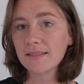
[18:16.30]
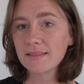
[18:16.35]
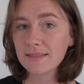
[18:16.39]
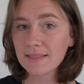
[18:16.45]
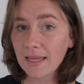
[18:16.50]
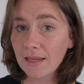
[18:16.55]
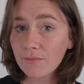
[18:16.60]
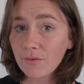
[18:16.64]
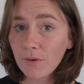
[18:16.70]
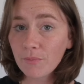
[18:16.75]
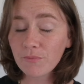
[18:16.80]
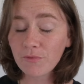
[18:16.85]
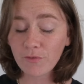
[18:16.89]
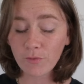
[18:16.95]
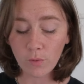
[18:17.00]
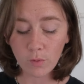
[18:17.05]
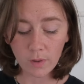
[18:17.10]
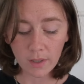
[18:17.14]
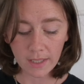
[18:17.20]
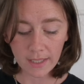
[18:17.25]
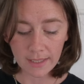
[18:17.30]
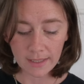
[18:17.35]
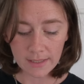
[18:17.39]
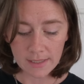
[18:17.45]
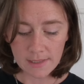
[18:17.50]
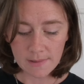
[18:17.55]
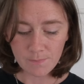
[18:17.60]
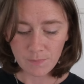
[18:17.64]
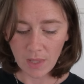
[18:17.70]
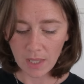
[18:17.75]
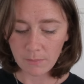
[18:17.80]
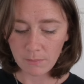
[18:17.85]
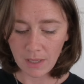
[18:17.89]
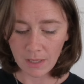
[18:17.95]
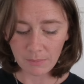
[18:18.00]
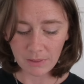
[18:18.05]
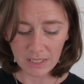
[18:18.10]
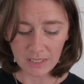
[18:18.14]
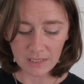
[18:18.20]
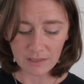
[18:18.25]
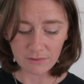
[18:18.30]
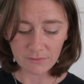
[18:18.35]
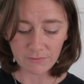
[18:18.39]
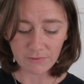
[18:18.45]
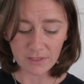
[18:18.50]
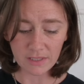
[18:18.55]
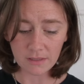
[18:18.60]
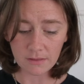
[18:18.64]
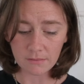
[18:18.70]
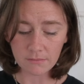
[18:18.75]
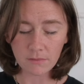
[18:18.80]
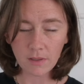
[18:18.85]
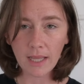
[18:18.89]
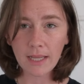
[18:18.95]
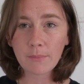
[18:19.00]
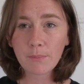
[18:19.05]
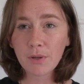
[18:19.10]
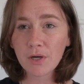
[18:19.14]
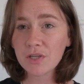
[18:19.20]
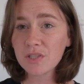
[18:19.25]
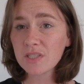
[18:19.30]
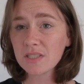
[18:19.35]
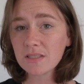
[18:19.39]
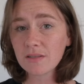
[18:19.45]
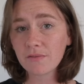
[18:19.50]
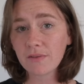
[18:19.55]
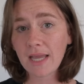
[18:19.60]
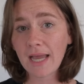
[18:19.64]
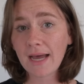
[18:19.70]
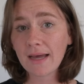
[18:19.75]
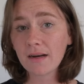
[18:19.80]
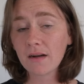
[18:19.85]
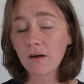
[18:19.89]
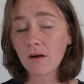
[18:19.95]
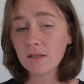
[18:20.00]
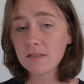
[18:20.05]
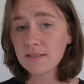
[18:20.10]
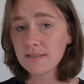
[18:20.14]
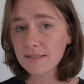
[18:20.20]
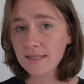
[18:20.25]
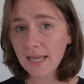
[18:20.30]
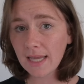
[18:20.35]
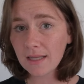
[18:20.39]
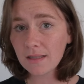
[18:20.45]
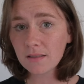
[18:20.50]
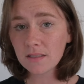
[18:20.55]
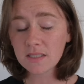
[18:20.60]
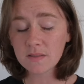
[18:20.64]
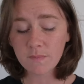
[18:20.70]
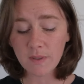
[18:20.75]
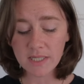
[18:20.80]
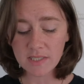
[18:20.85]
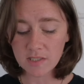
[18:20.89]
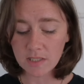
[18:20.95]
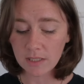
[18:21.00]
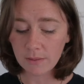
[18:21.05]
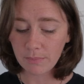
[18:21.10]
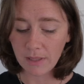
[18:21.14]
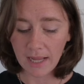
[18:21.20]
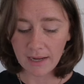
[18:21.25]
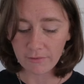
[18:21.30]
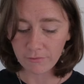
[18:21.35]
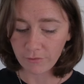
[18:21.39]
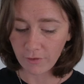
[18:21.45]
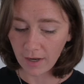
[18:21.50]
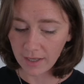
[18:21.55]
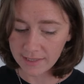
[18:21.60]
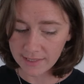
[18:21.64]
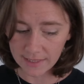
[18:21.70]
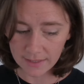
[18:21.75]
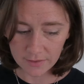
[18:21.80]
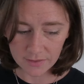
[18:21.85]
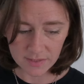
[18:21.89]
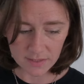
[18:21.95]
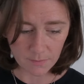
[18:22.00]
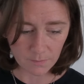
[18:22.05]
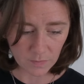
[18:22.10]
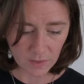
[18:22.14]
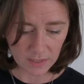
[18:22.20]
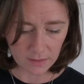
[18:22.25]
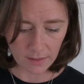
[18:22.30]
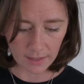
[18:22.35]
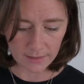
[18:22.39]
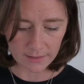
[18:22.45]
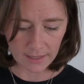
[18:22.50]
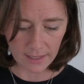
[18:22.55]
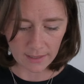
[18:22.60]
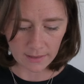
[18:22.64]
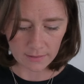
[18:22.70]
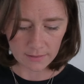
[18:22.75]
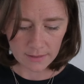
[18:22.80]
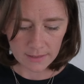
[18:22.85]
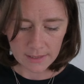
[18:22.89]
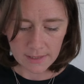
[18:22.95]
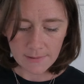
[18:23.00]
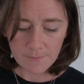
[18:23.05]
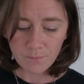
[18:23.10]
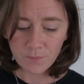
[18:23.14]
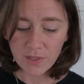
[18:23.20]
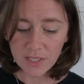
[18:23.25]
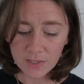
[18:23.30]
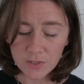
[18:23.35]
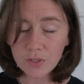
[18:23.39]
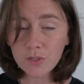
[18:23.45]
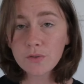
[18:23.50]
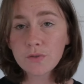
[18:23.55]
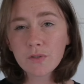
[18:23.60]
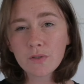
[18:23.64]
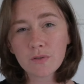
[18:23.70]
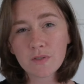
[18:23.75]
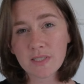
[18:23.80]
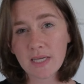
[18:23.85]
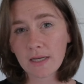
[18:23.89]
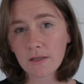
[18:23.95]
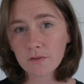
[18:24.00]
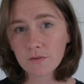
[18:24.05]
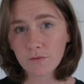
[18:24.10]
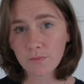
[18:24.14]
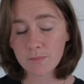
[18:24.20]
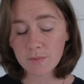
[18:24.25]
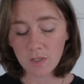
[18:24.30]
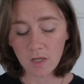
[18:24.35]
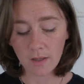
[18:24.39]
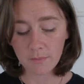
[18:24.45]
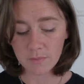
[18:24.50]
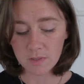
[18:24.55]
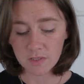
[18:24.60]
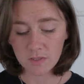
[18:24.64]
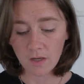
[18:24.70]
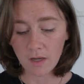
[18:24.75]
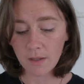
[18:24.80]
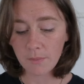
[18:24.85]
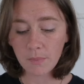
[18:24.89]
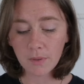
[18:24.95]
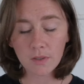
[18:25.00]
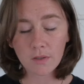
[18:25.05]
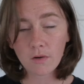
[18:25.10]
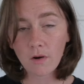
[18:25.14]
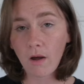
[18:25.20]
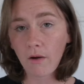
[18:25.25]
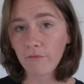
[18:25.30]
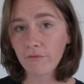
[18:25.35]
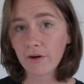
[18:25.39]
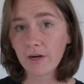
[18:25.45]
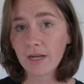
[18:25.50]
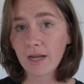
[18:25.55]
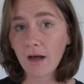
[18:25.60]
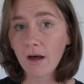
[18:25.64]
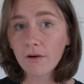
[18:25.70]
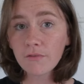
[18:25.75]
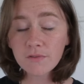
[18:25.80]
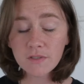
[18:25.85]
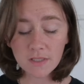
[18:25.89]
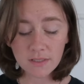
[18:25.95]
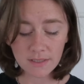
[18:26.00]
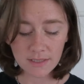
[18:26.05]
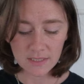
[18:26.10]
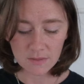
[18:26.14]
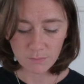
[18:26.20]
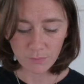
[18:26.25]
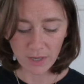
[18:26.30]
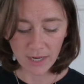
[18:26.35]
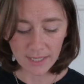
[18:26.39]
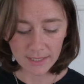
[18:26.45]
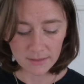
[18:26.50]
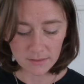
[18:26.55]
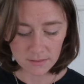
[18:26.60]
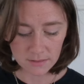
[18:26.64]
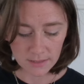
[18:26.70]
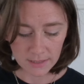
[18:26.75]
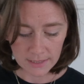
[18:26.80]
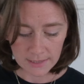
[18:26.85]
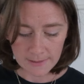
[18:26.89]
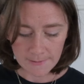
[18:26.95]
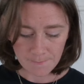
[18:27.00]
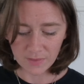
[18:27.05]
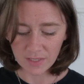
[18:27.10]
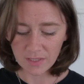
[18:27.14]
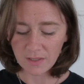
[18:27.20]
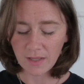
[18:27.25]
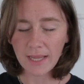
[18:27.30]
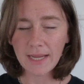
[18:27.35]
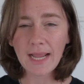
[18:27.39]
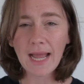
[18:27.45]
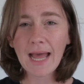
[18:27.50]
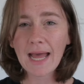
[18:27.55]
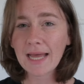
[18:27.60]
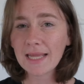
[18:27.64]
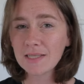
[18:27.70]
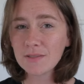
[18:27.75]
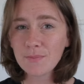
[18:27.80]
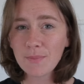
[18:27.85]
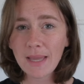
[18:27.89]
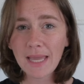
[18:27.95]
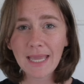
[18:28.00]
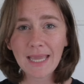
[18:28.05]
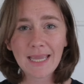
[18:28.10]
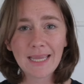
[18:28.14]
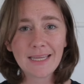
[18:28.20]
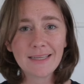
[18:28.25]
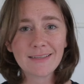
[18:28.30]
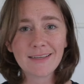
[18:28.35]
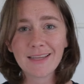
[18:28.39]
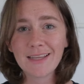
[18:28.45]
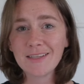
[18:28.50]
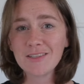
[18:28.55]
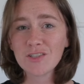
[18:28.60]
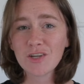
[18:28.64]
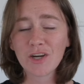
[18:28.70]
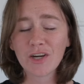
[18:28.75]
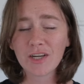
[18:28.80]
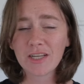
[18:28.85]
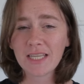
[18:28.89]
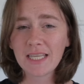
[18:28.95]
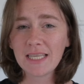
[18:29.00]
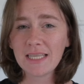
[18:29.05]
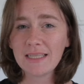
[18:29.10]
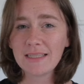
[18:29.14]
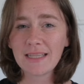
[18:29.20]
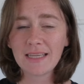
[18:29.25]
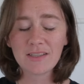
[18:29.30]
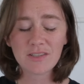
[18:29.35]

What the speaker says: save up for, and maybe even like purchase if they had it on sale, especially Black Friday or something like that. They do sales from time to time, but not very often, this brand. They're like handmade in Turkey.